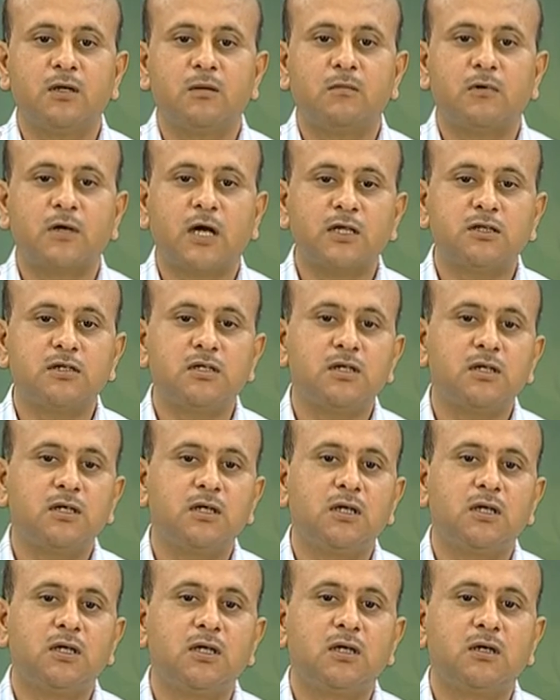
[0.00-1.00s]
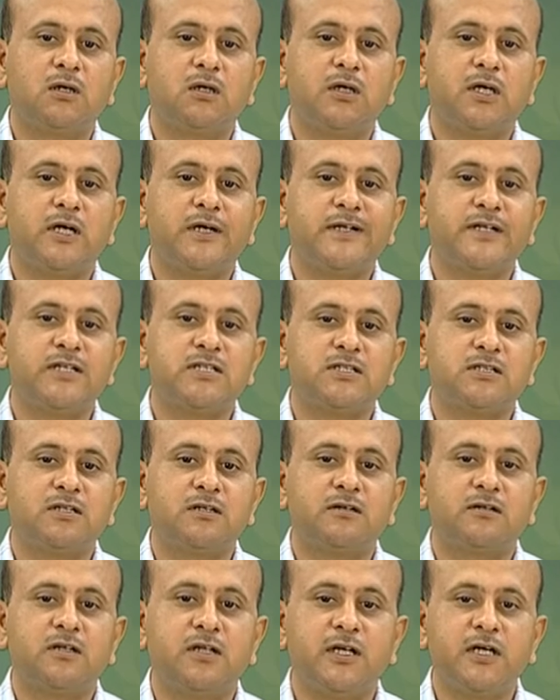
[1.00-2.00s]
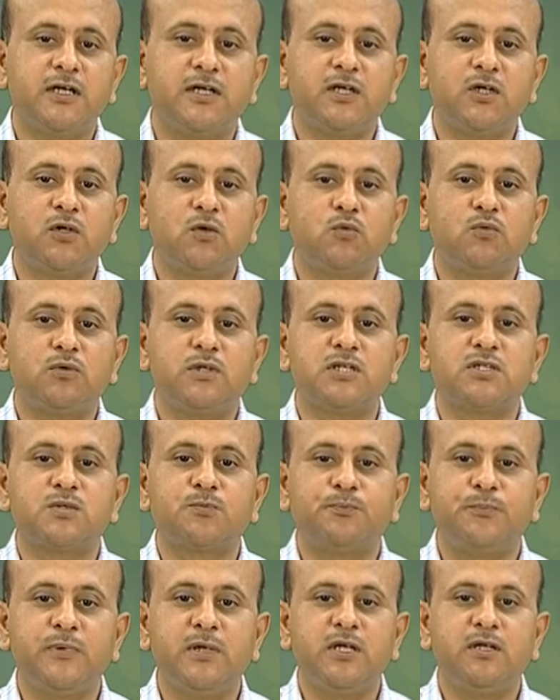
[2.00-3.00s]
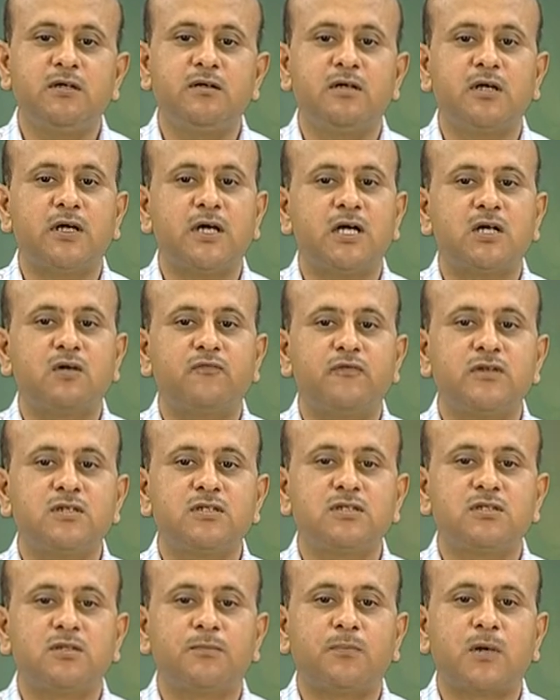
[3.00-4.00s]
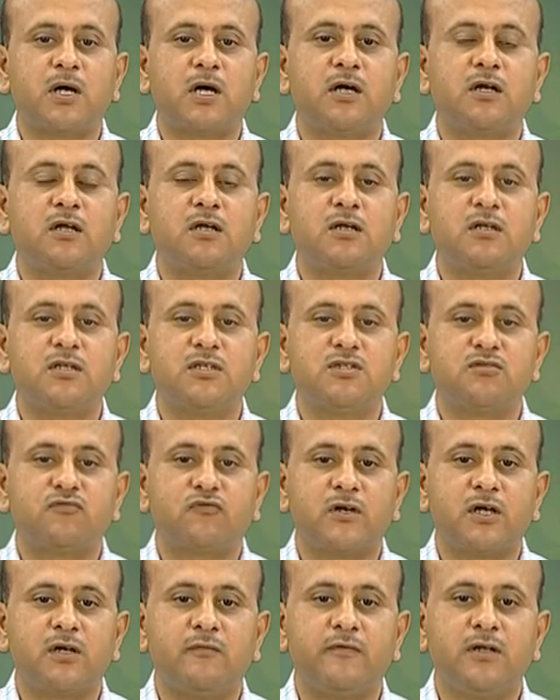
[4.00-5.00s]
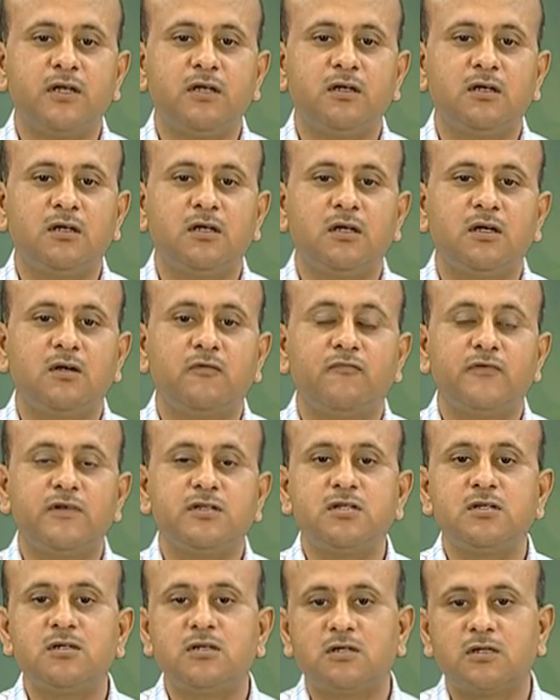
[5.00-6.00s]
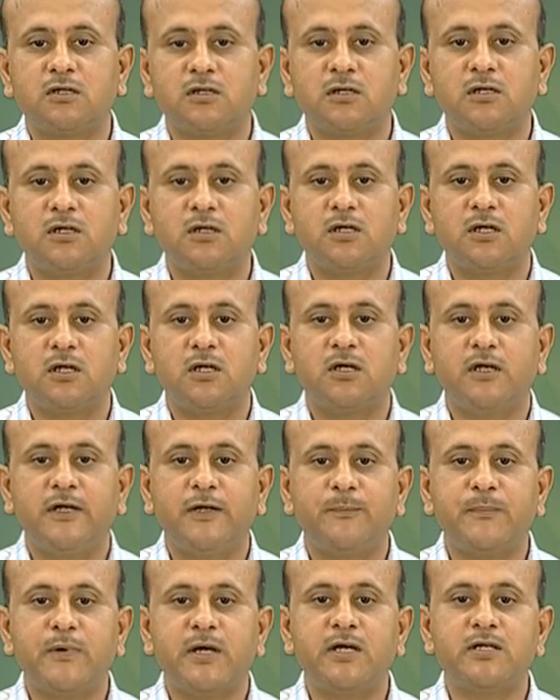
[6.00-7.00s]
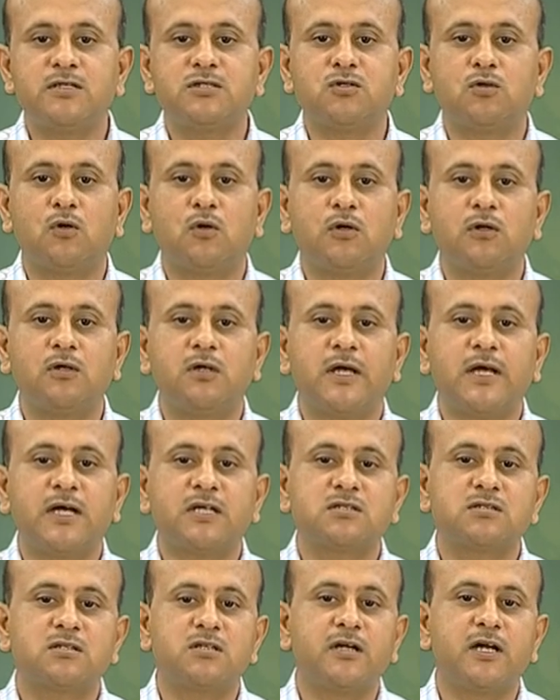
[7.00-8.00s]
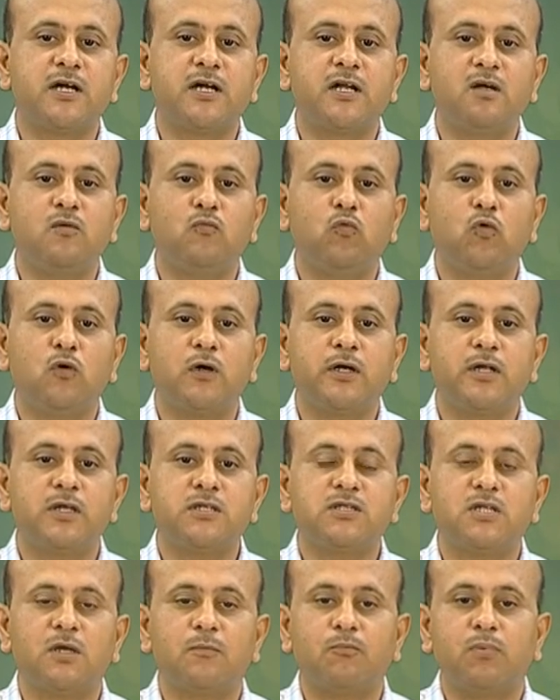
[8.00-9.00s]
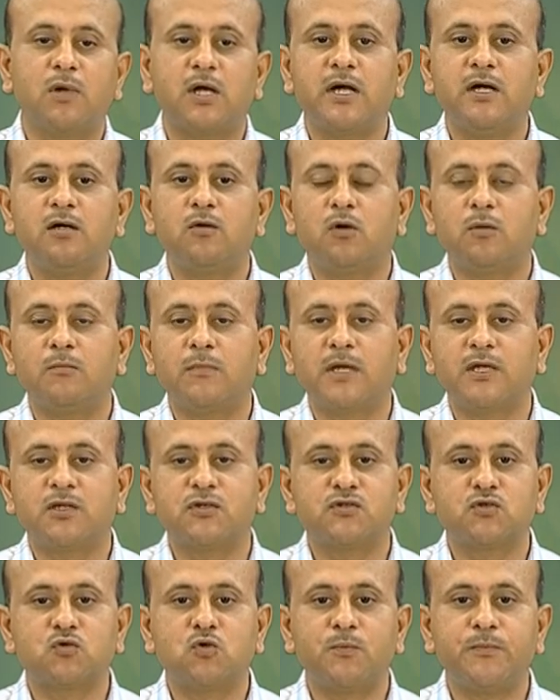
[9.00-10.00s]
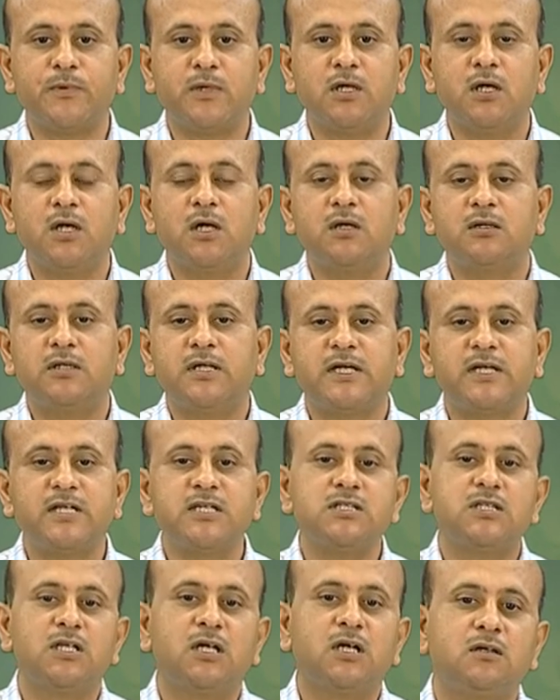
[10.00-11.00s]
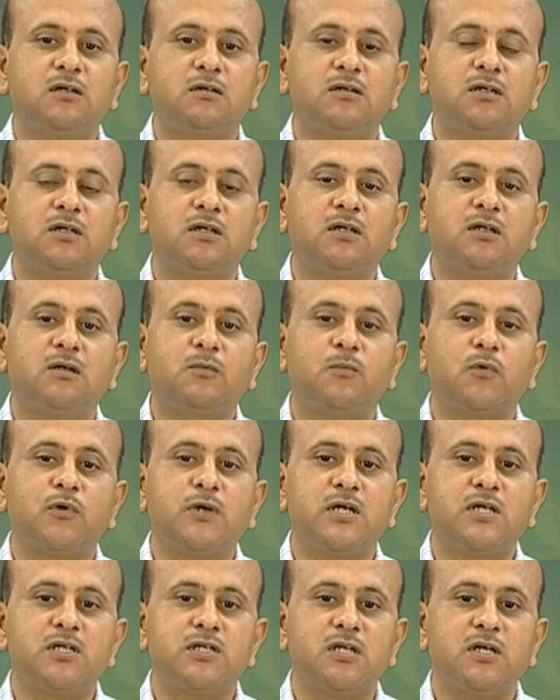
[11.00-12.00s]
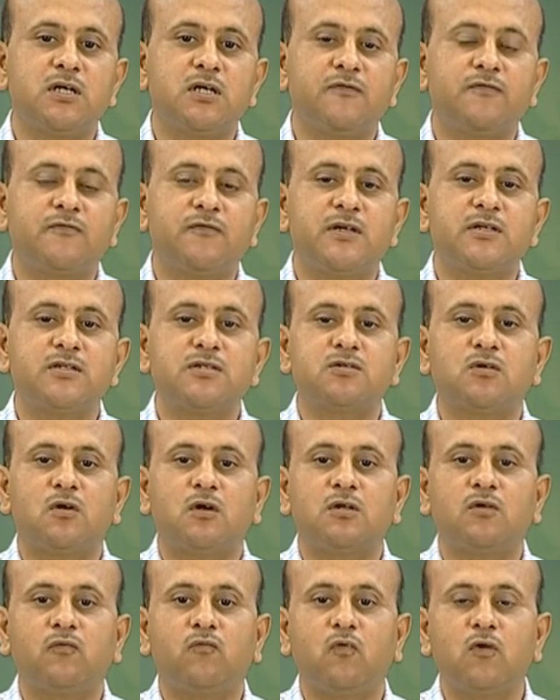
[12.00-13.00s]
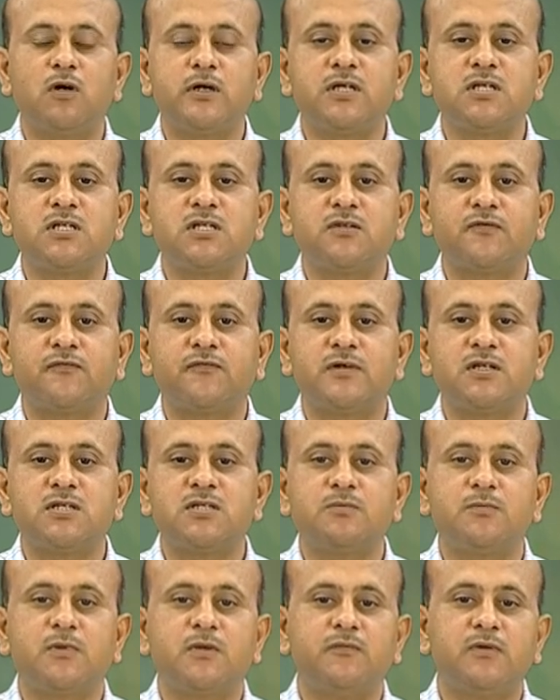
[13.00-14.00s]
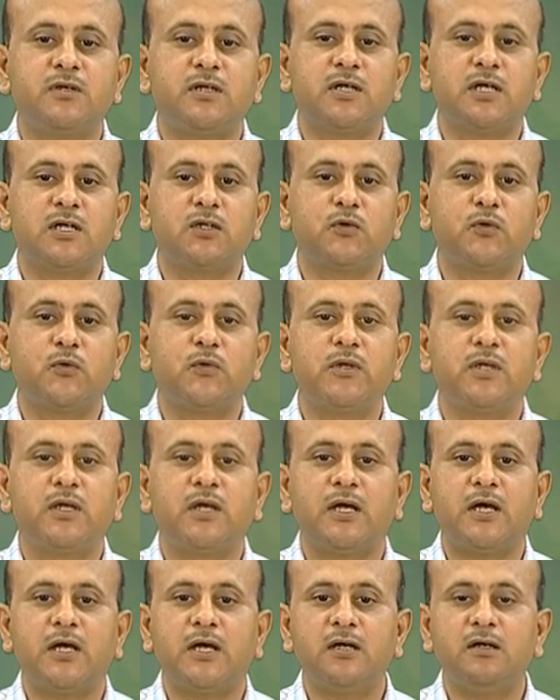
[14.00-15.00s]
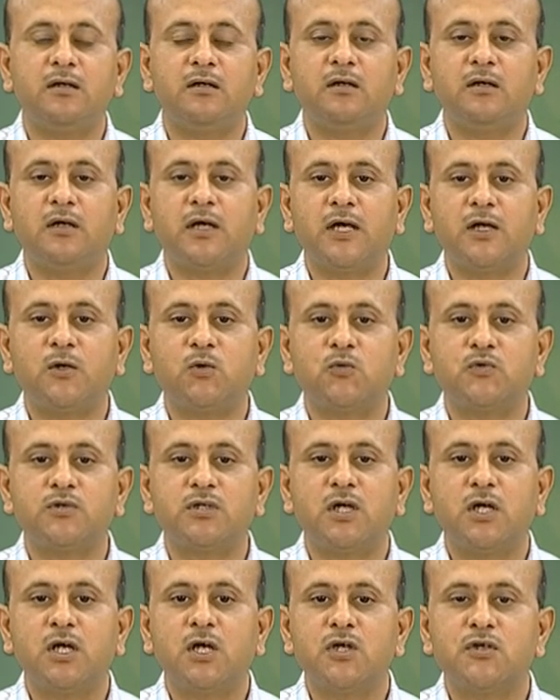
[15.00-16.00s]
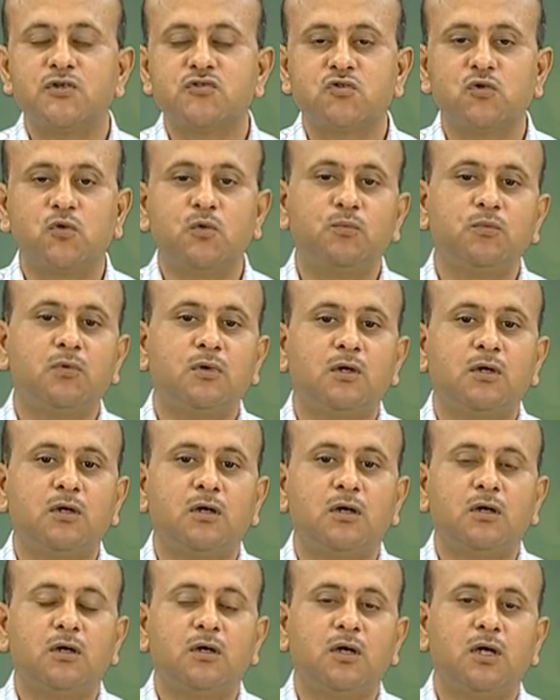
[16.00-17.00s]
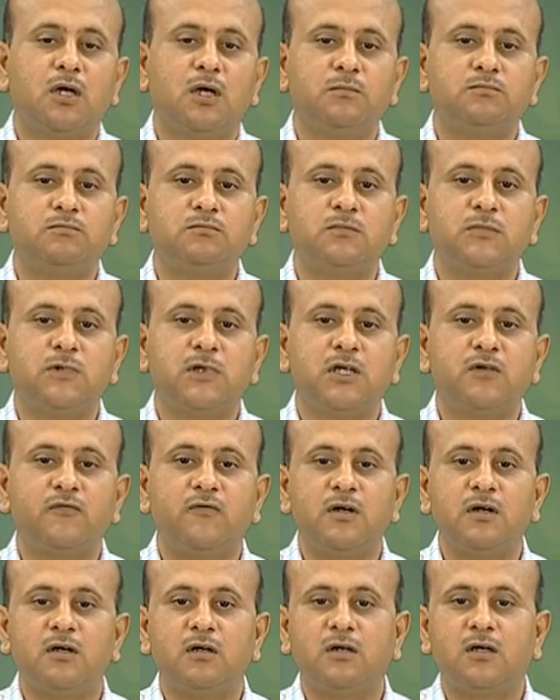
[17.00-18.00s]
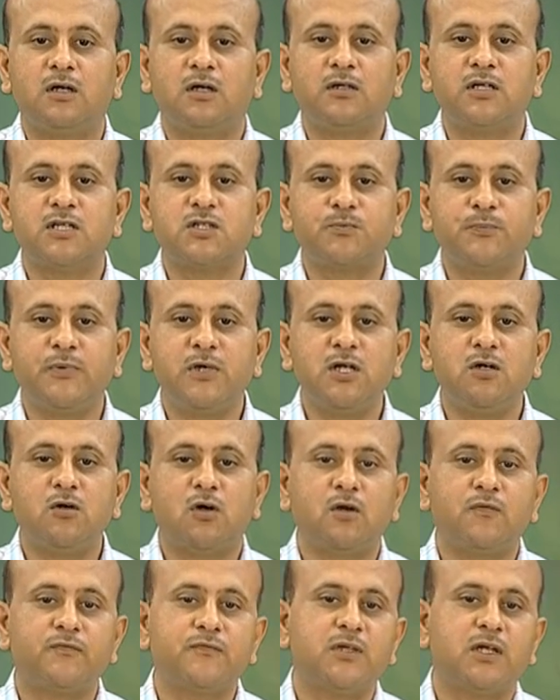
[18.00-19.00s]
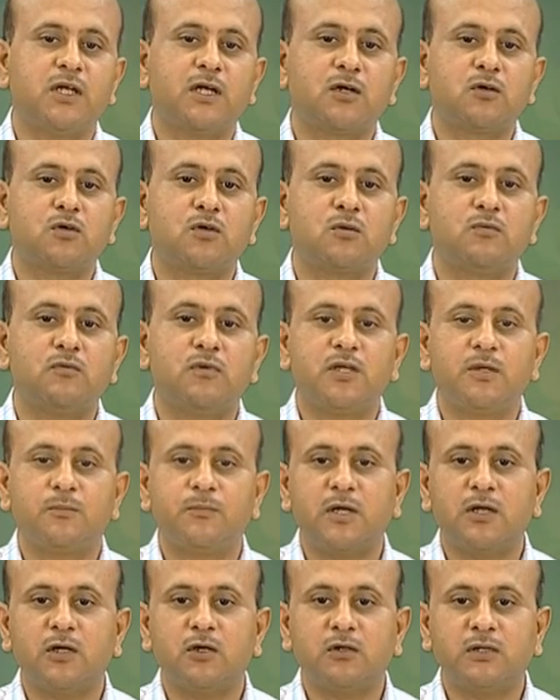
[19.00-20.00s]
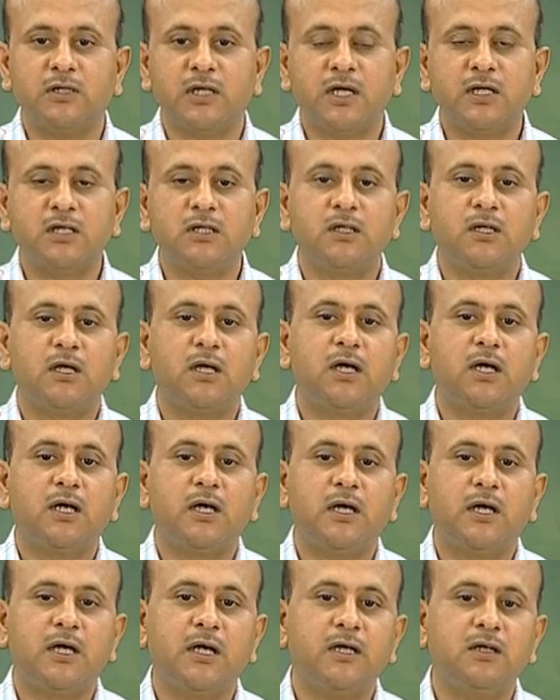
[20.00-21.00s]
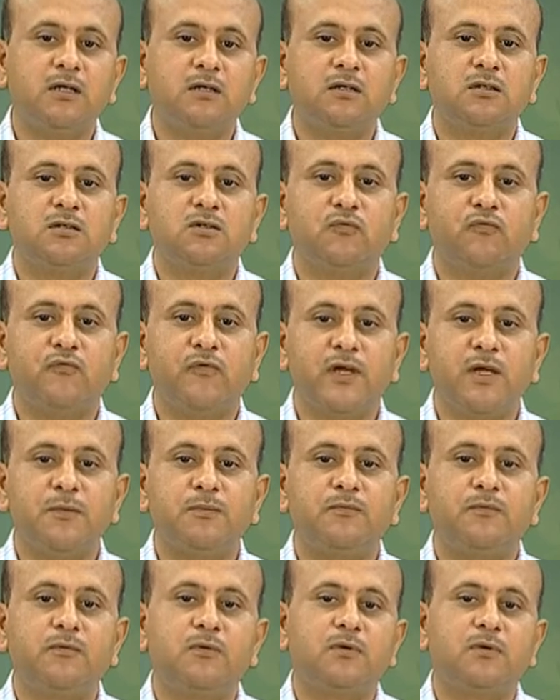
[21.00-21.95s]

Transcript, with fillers: Rather, it is related to the speed at which the particle is travelling which in turn depends on accelerating voltage applied on microscopy that is the potential difference or the voltage difference between cathode and anode. So, uh, it will uh, the speed of the electron will depend on that and the wave